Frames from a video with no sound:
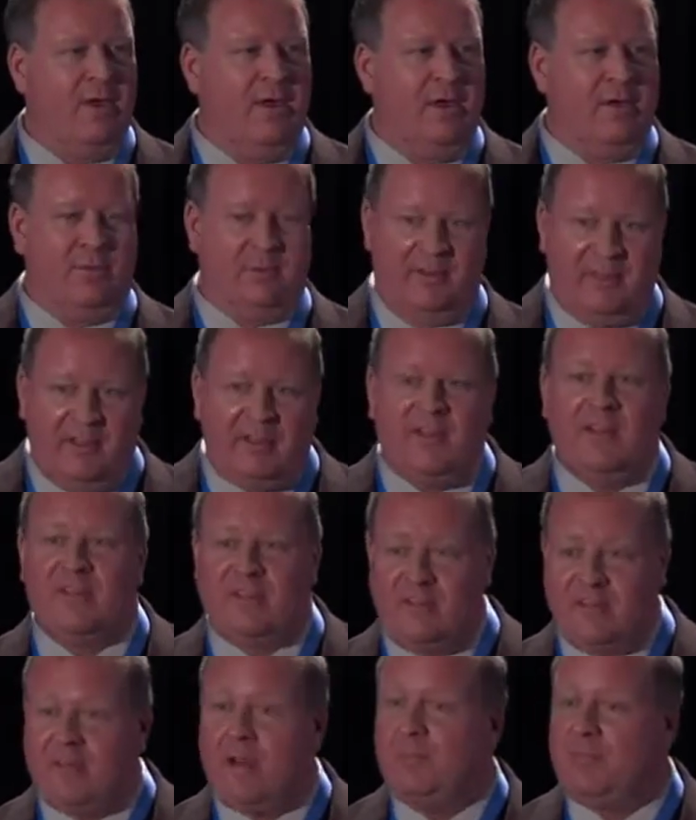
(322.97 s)
So I think this
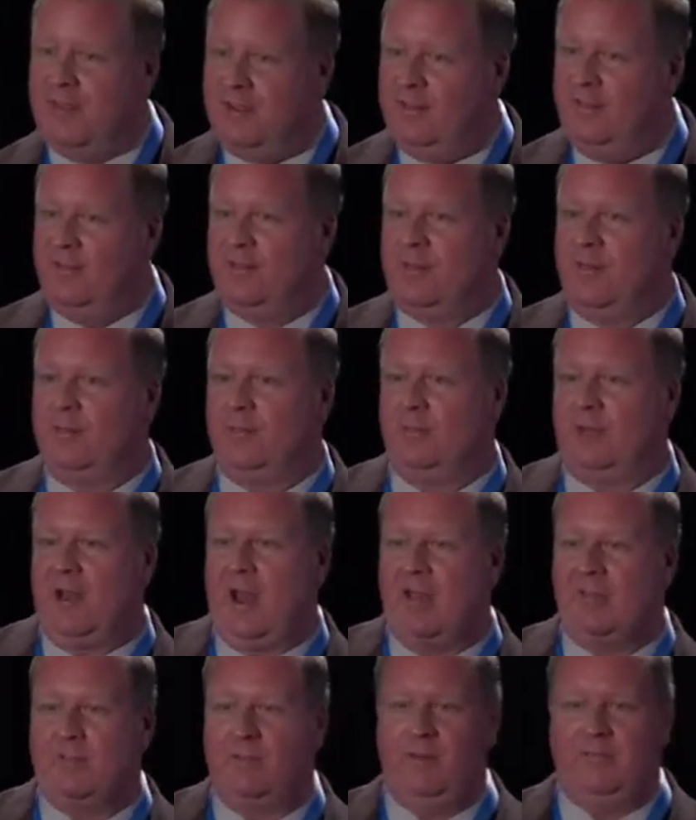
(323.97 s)
is something in the system that
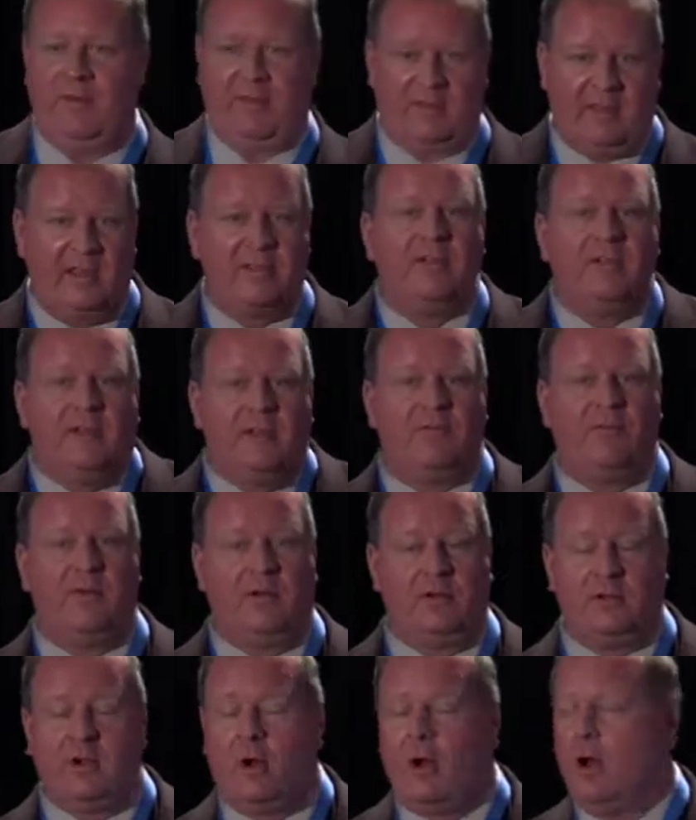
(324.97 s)
has to be fixed. That's a
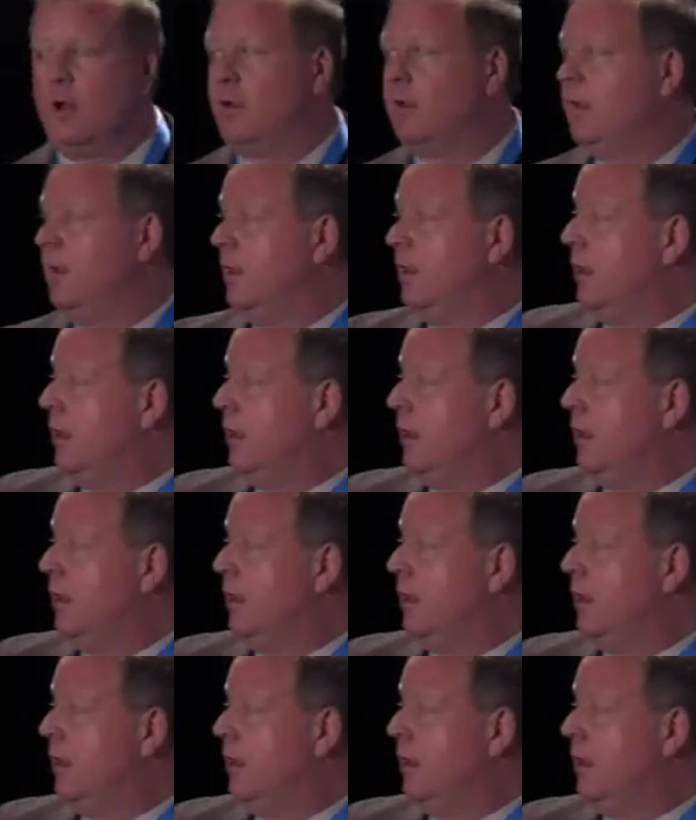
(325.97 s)
different talk.